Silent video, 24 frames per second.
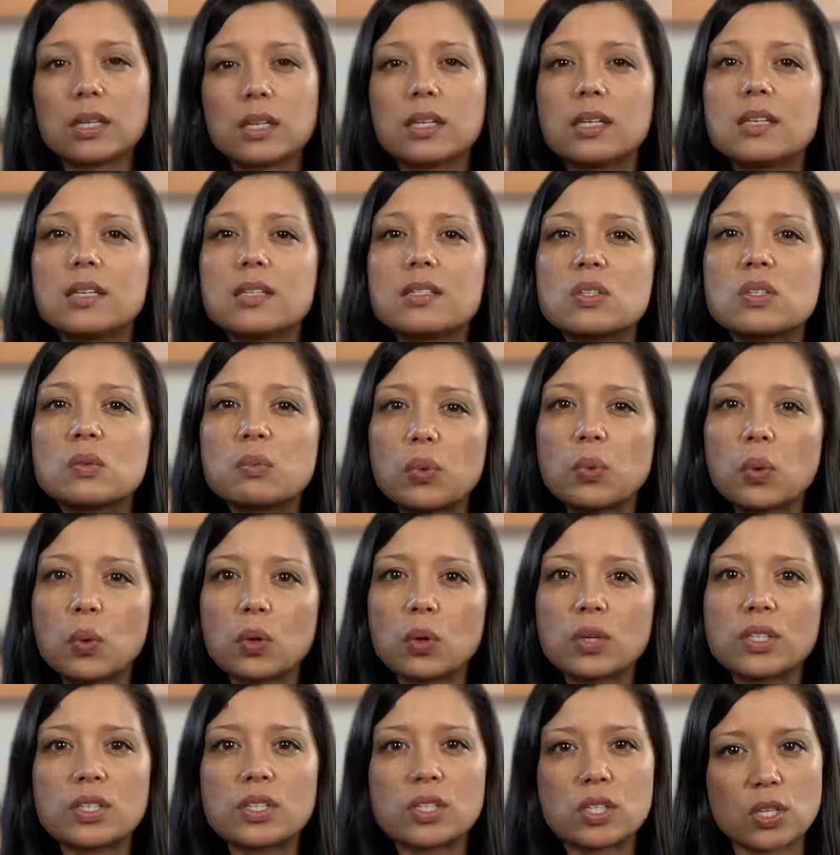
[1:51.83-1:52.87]
It is
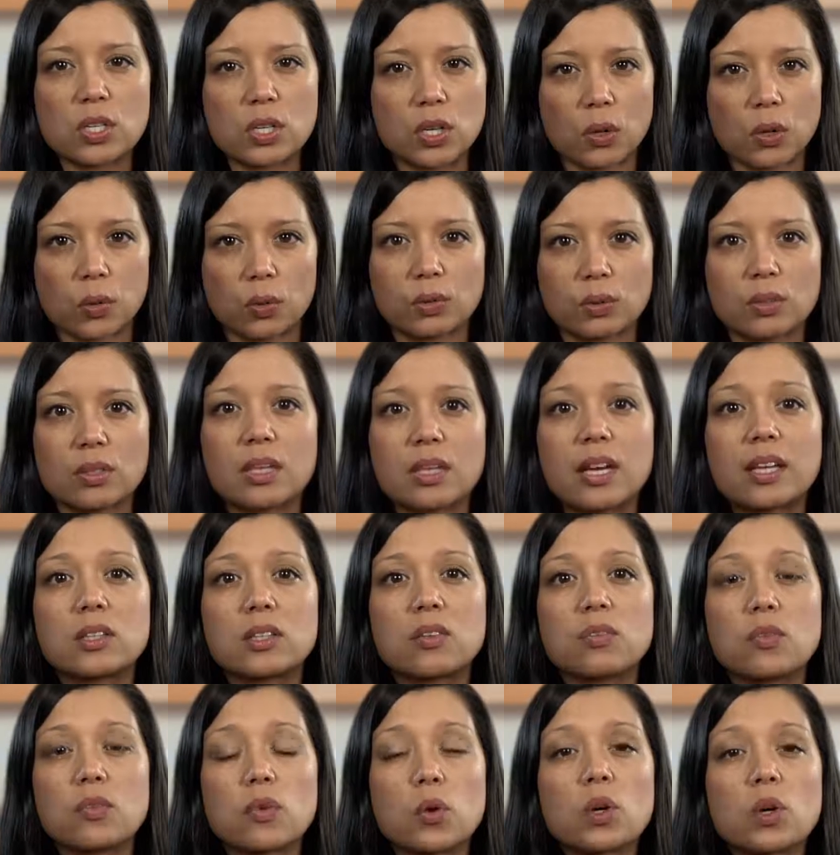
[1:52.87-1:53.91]
important to note that the
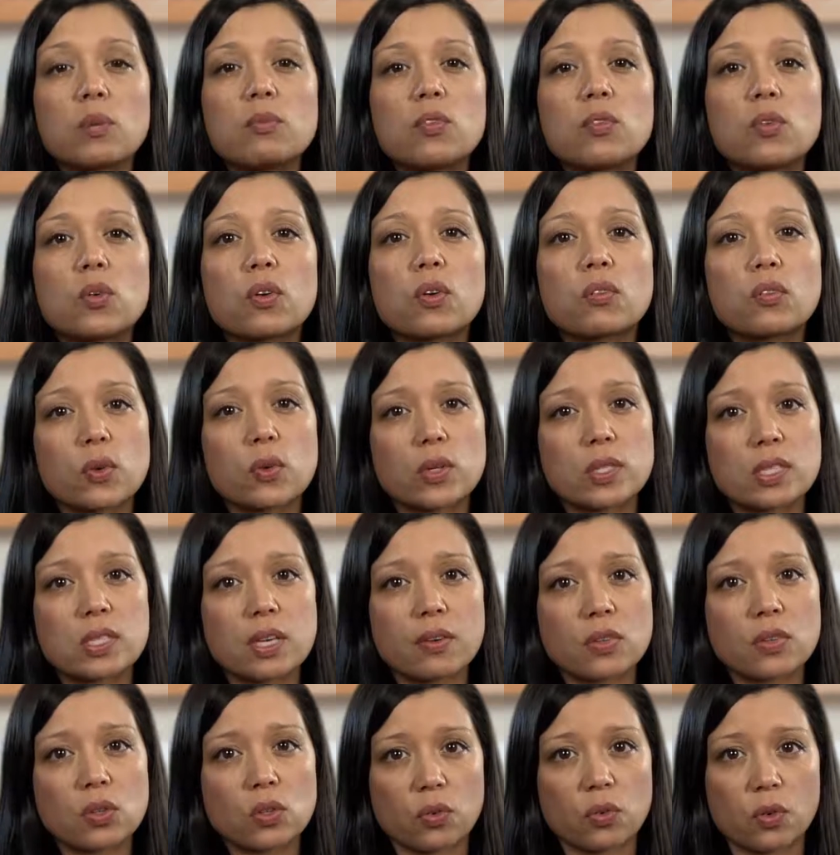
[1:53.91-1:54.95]
Form
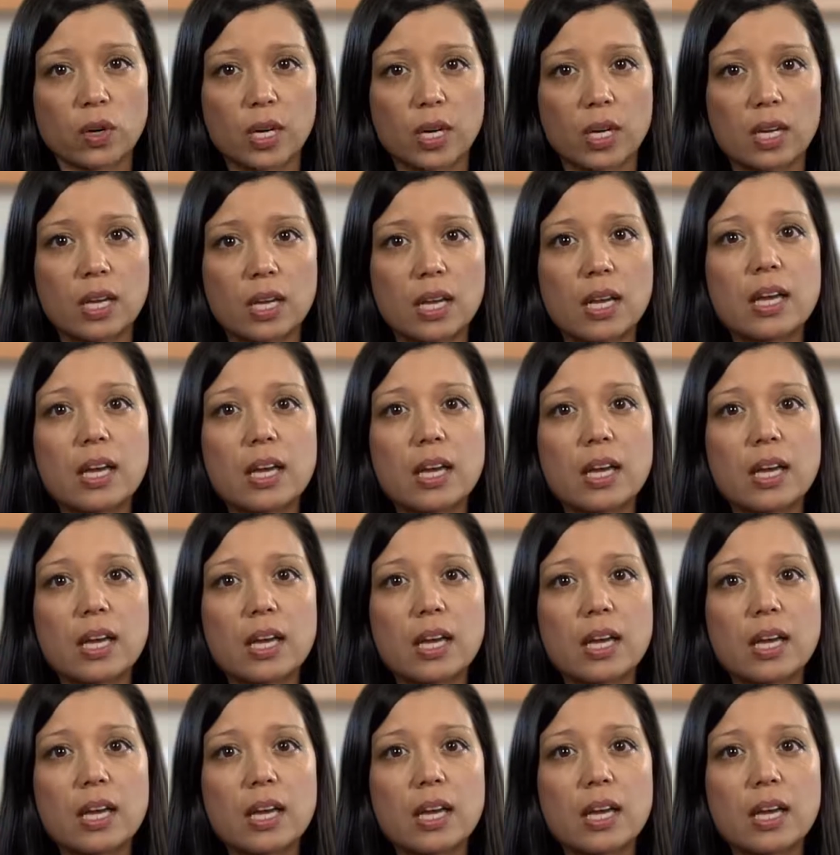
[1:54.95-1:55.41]
4473